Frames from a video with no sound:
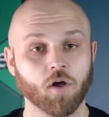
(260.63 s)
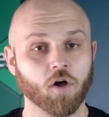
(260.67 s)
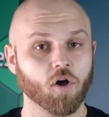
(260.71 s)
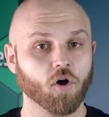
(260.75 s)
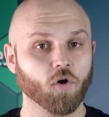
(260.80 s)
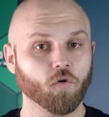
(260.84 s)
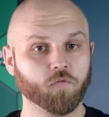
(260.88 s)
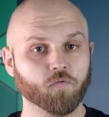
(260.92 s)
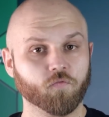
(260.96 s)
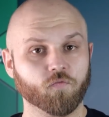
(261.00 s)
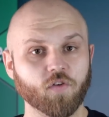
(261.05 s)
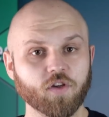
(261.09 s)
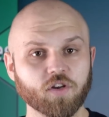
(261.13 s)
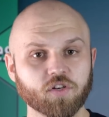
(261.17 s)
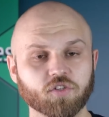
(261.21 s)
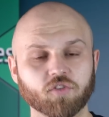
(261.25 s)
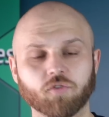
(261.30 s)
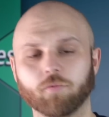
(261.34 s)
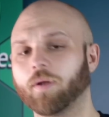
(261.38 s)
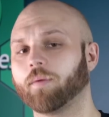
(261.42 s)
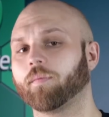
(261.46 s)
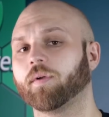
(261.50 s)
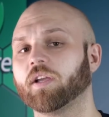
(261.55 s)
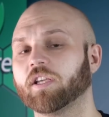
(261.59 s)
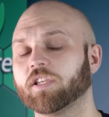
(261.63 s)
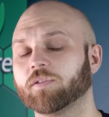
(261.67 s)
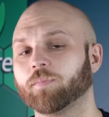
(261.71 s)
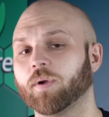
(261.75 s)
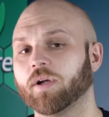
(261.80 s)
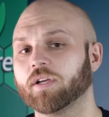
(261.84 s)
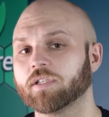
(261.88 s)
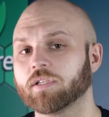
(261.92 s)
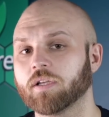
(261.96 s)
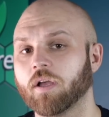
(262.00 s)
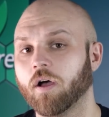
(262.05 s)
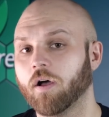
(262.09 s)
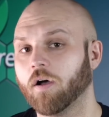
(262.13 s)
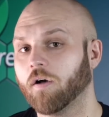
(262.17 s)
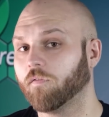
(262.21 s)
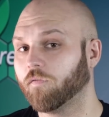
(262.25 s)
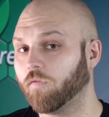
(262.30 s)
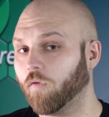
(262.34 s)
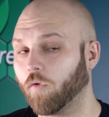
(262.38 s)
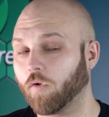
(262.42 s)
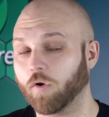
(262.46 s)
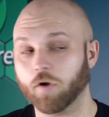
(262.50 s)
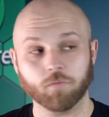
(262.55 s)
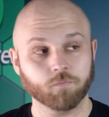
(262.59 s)
Official Memory Express
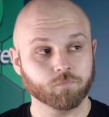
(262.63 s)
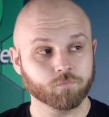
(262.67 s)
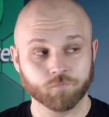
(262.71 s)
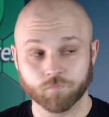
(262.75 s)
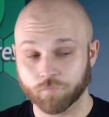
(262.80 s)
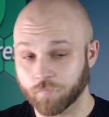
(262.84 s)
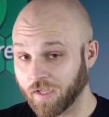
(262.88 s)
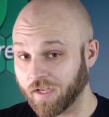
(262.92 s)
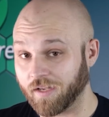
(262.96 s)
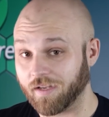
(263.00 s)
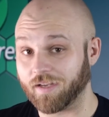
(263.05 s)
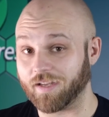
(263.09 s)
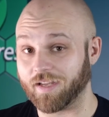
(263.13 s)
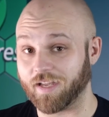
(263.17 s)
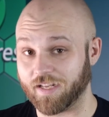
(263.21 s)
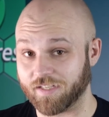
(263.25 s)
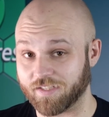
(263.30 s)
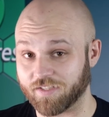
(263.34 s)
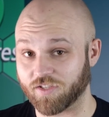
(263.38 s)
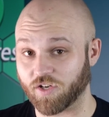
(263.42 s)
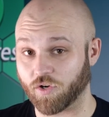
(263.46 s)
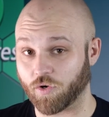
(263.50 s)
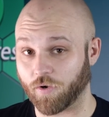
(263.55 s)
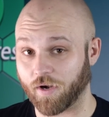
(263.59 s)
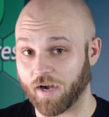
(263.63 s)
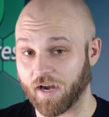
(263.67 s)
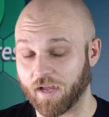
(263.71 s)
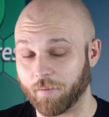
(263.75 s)
for Instagram.